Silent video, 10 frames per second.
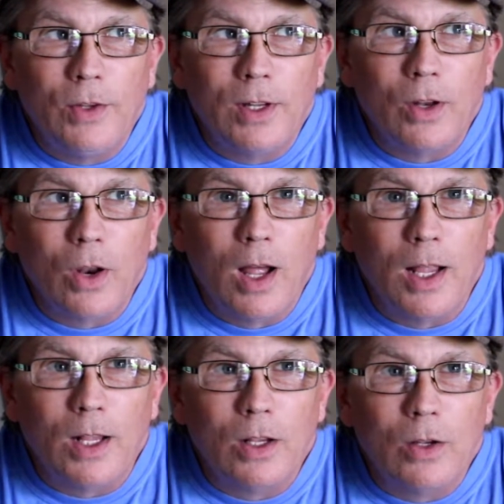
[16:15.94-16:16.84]
didn't
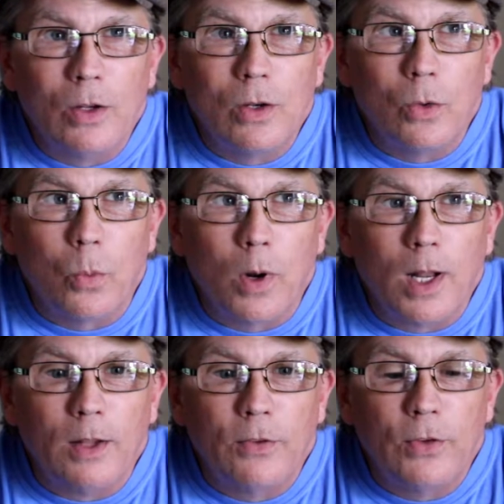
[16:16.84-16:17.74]
like
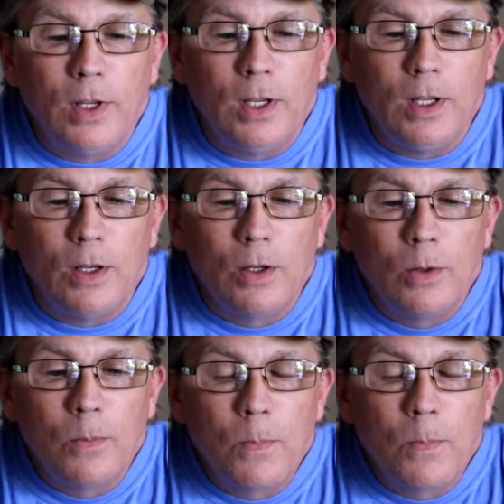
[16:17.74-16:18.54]
what I seen.